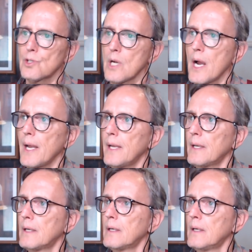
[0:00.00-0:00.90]

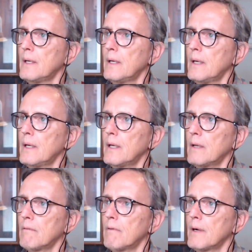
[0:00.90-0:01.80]
shy,
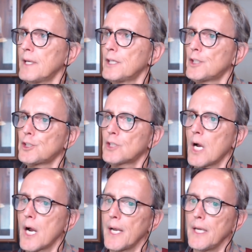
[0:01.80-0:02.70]
a very
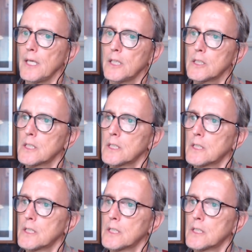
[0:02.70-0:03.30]
shy